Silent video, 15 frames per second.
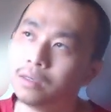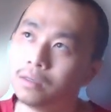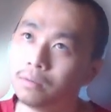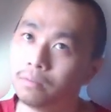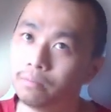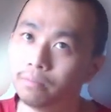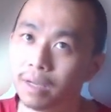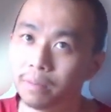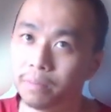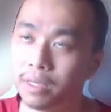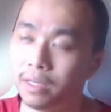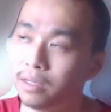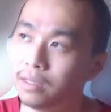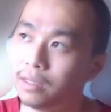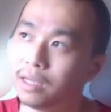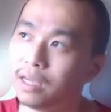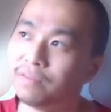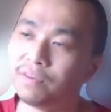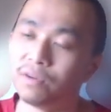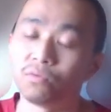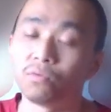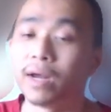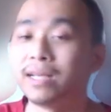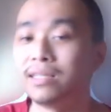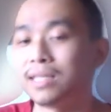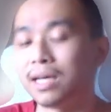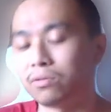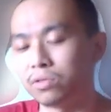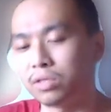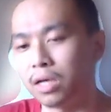maybe if it rains
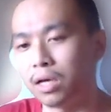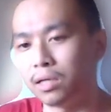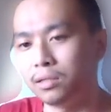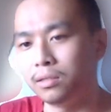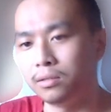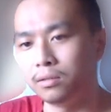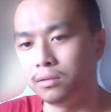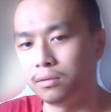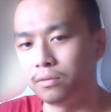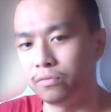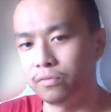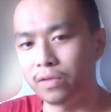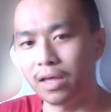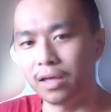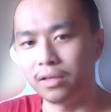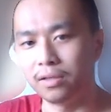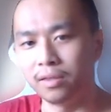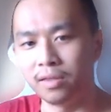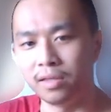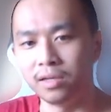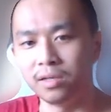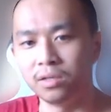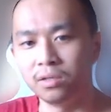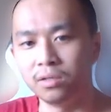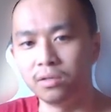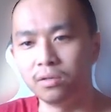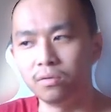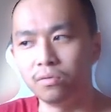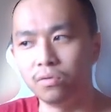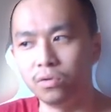outside, then
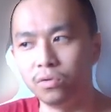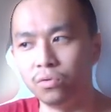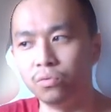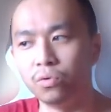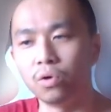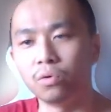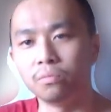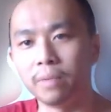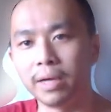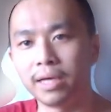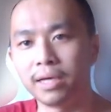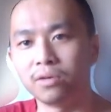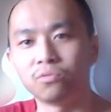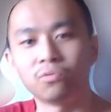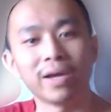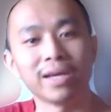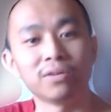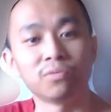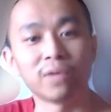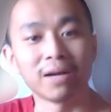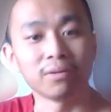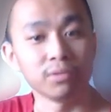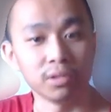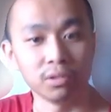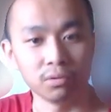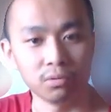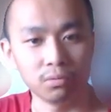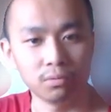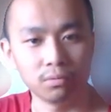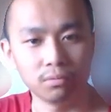you don't make it rain around you,
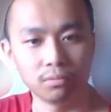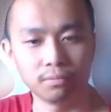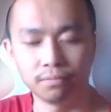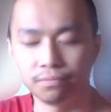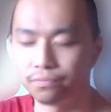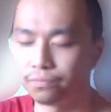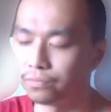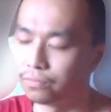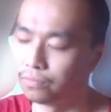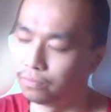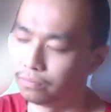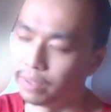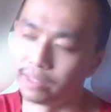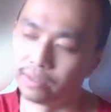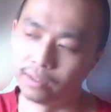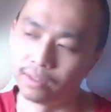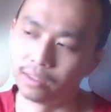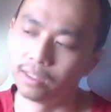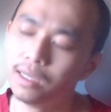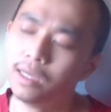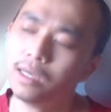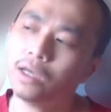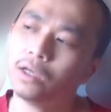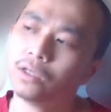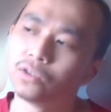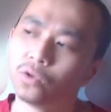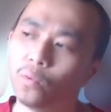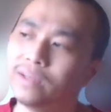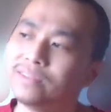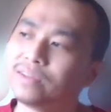basically. So
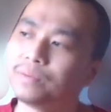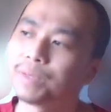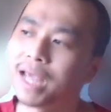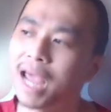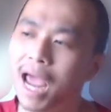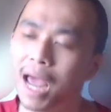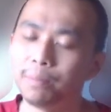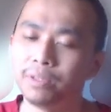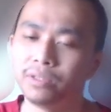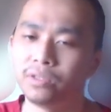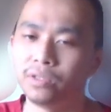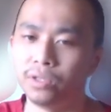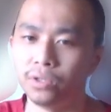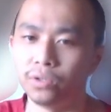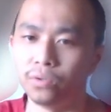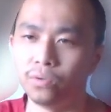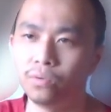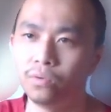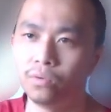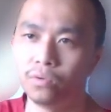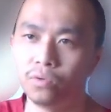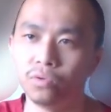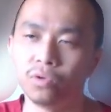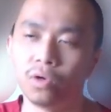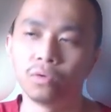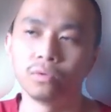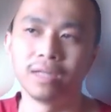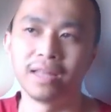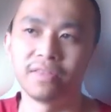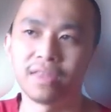when something happens to you, you don't
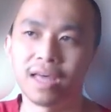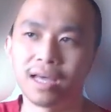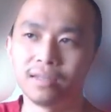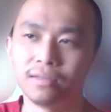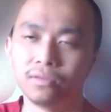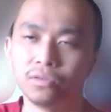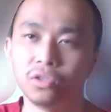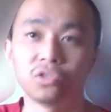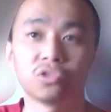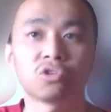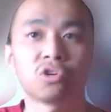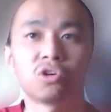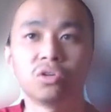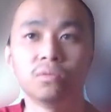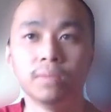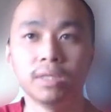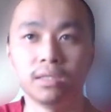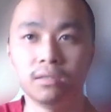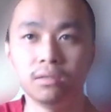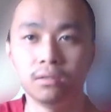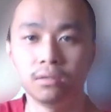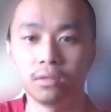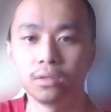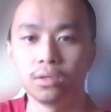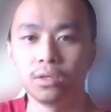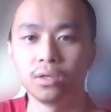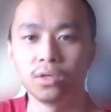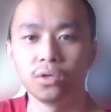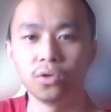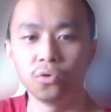let that determine
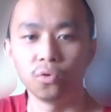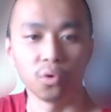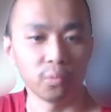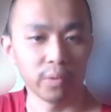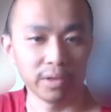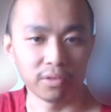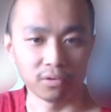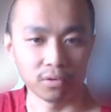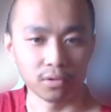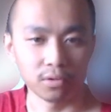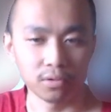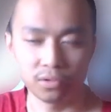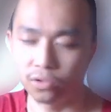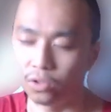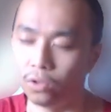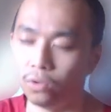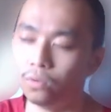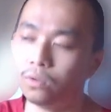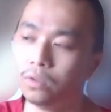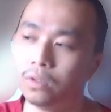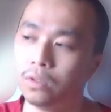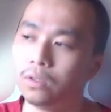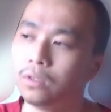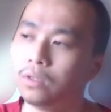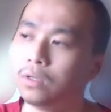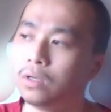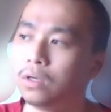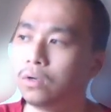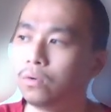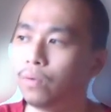your weather. So
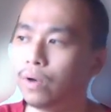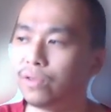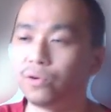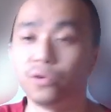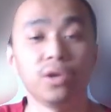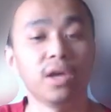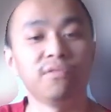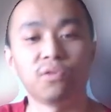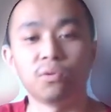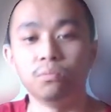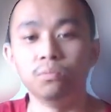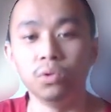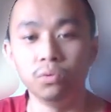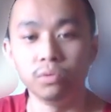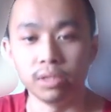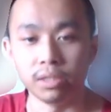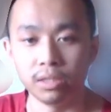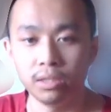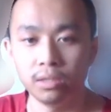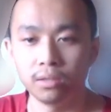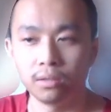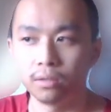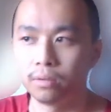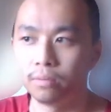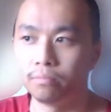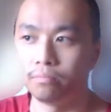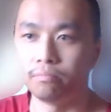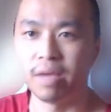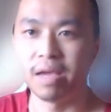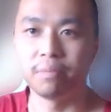if you're moody,
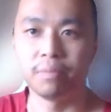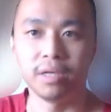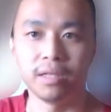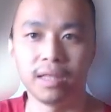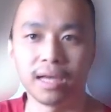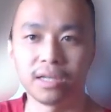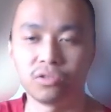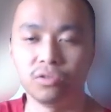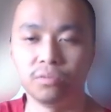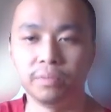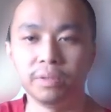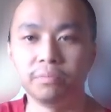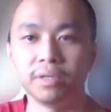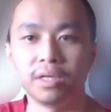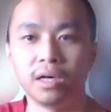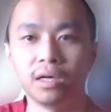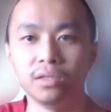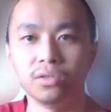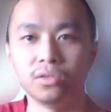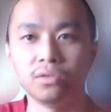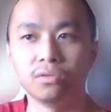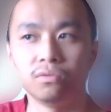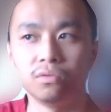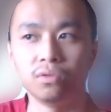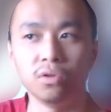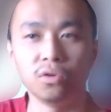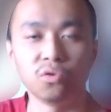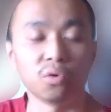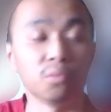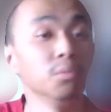maybe that should be because
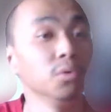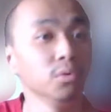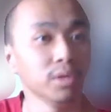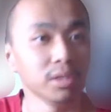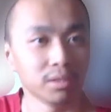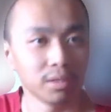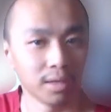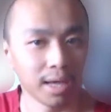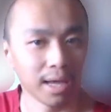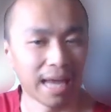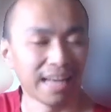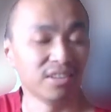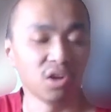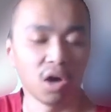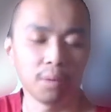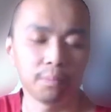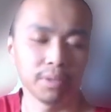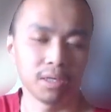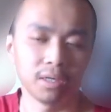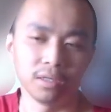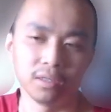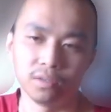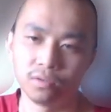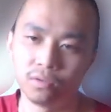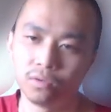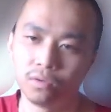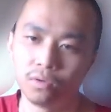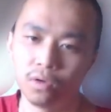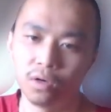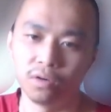you're moody today and not because
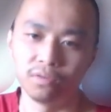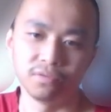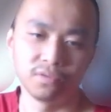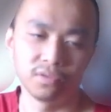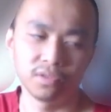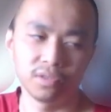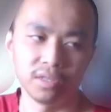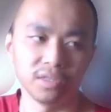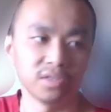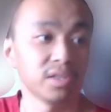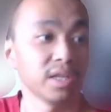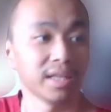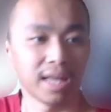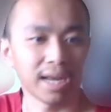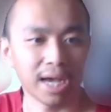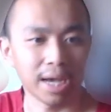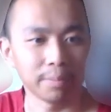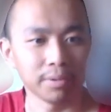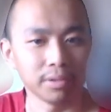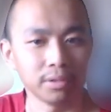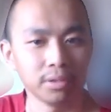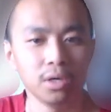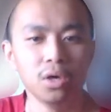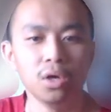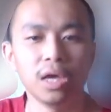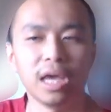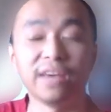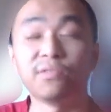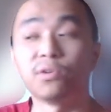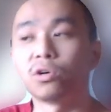of this thing that happened.
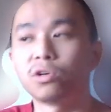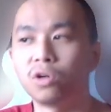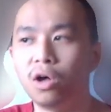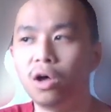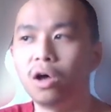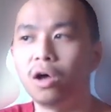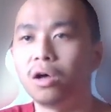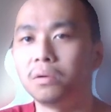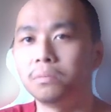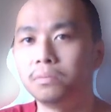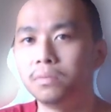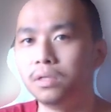If you're calm,